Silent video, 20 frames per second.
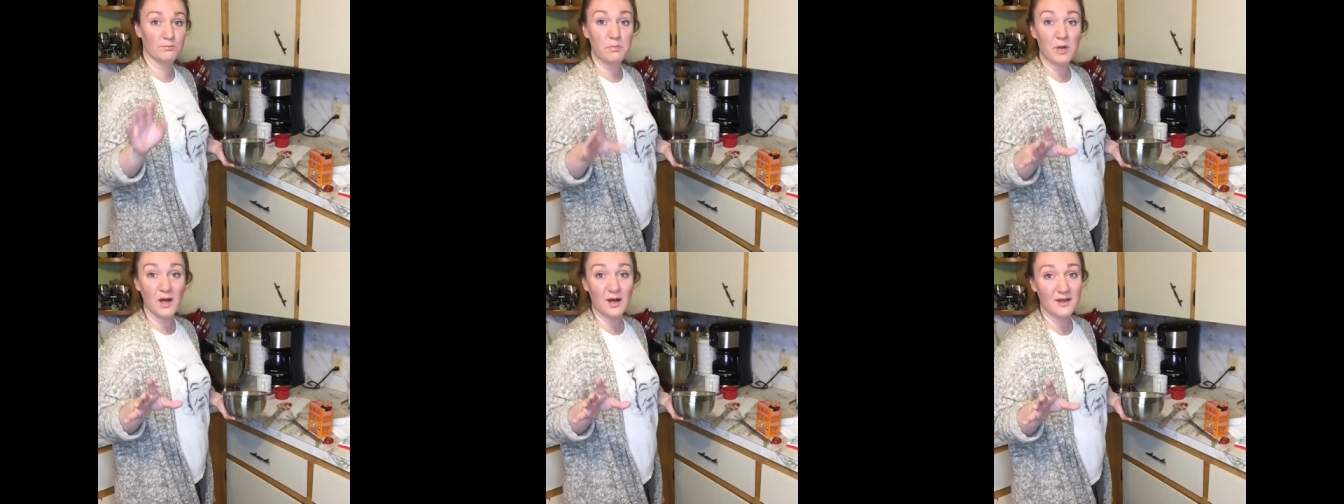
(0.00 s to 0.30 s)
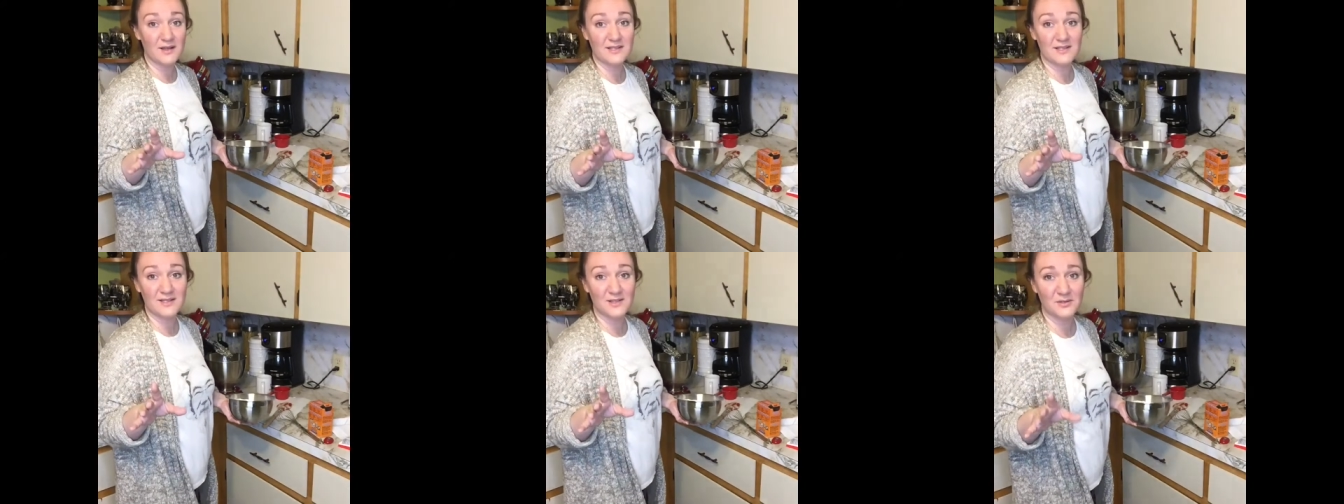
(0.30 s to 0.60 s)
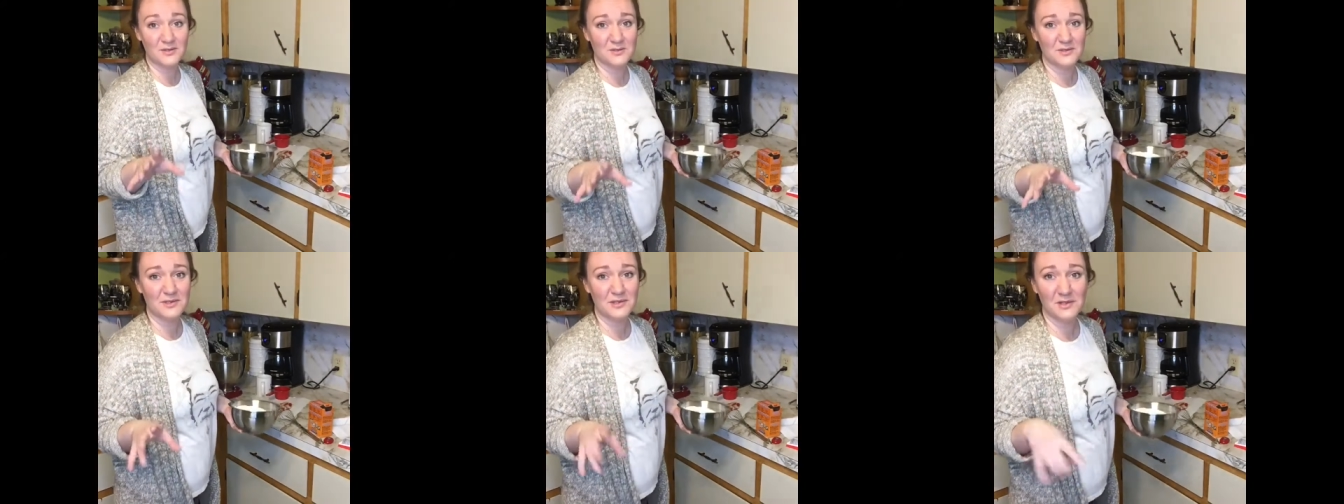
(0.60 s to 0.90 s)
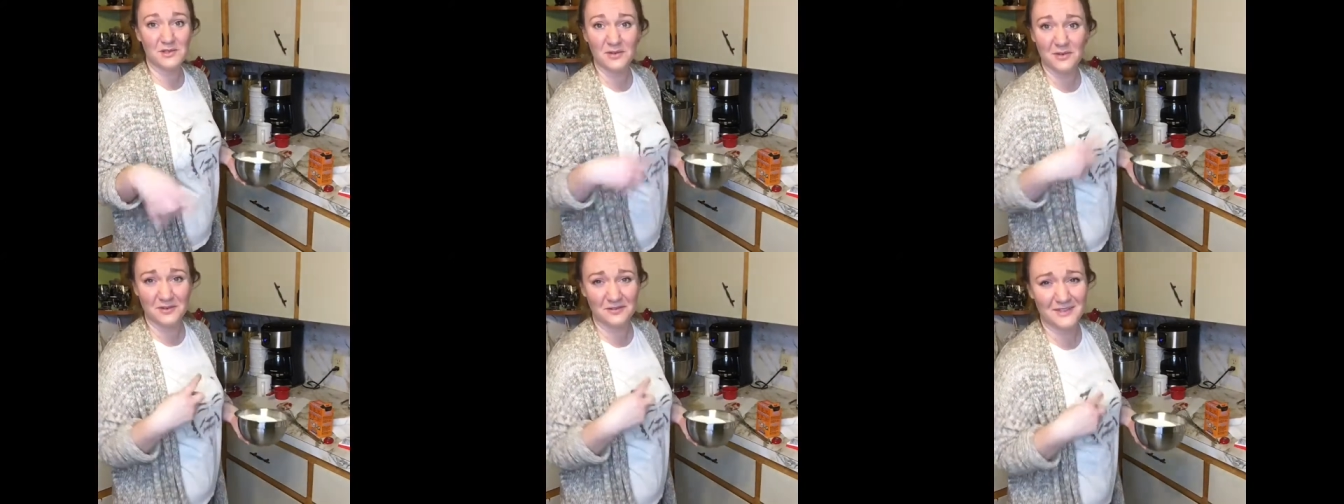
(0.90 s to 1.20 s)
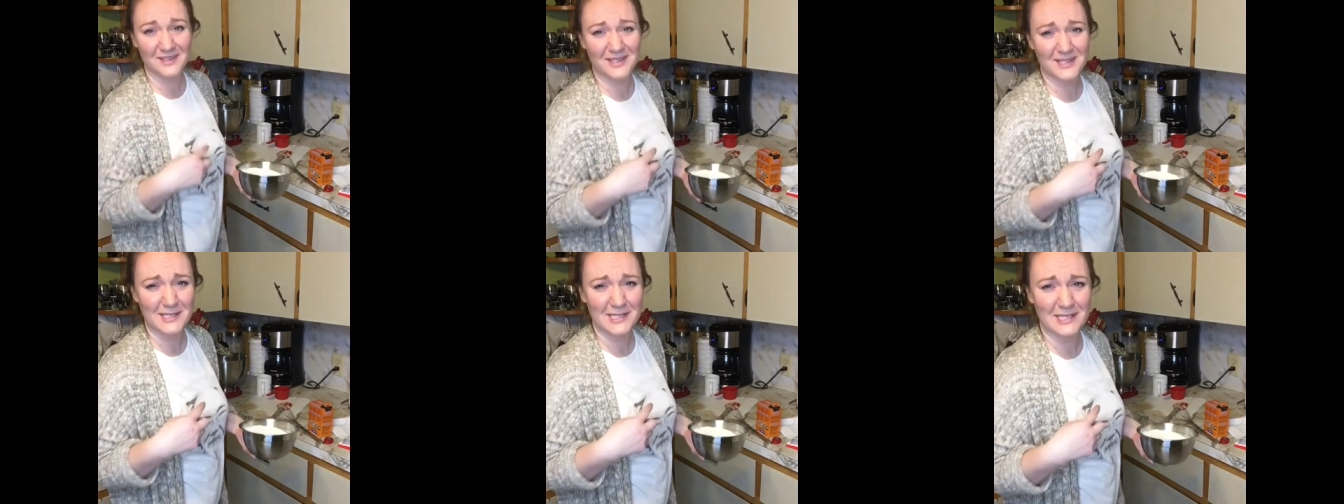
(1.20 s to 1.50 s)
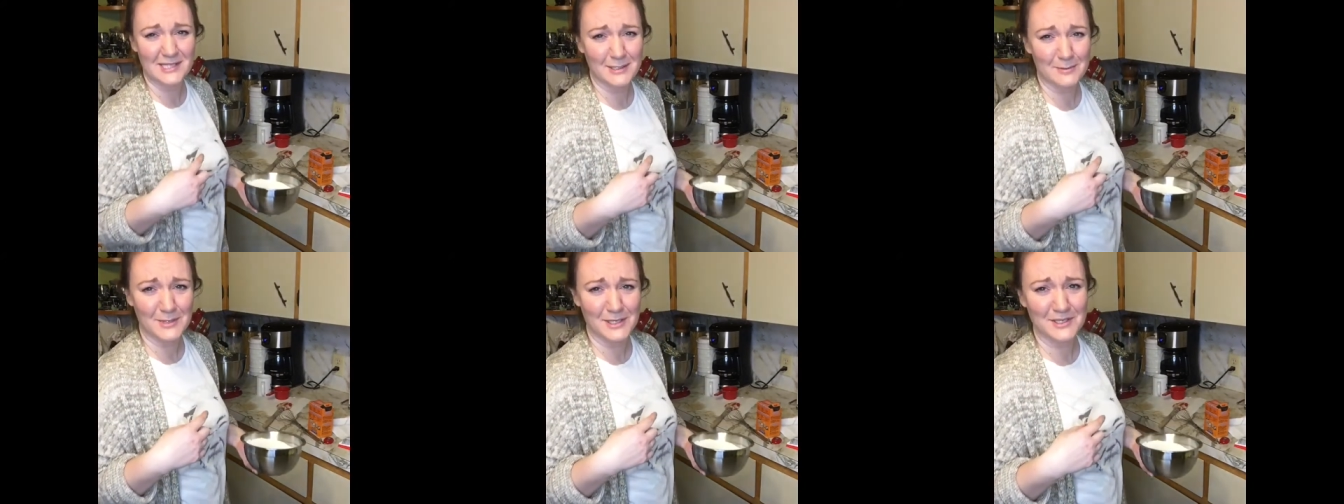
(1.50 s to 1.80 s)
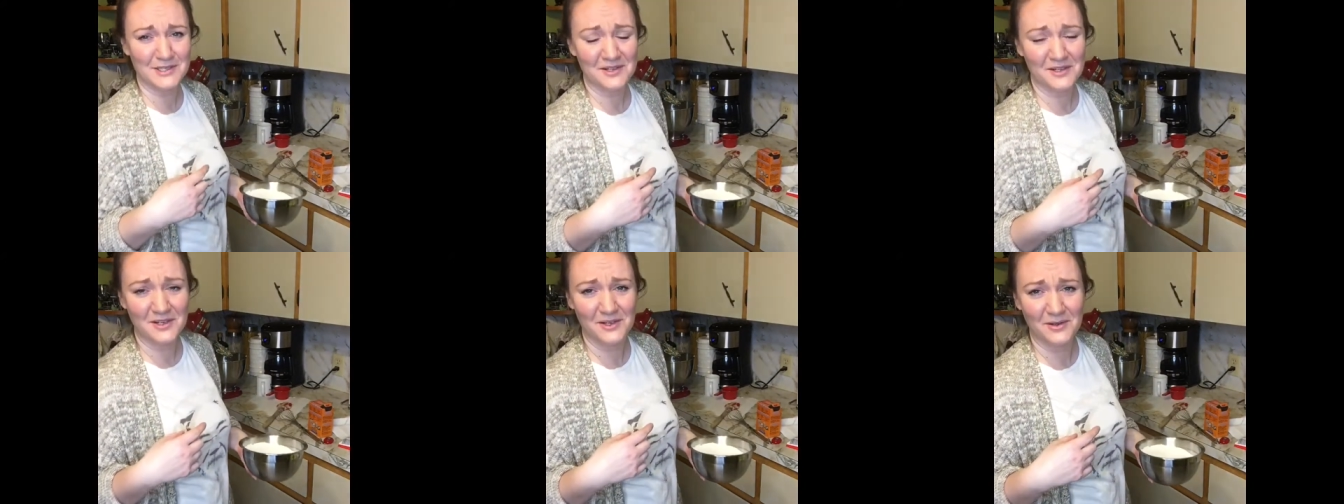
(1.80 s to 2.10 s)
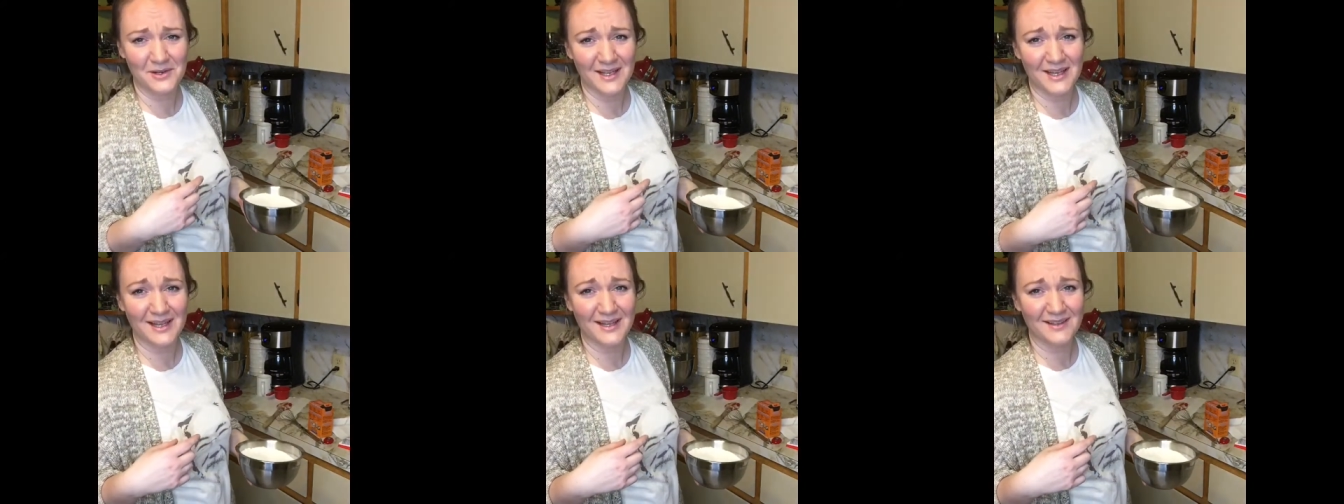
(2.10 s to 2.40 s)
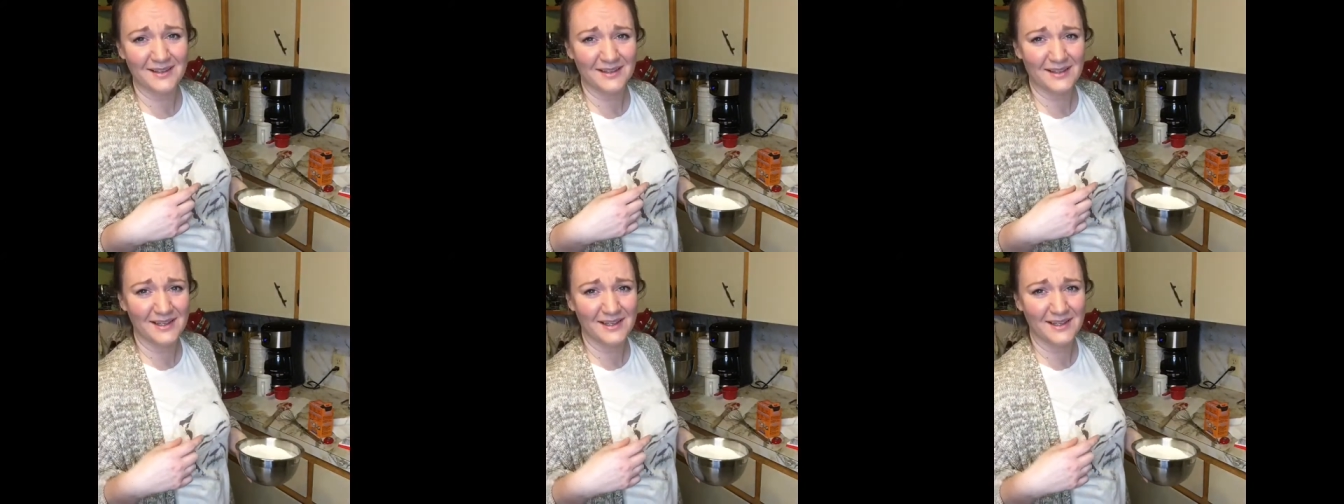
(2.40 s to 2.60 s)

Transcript: pause you so you don't have to listen to the mixer go again,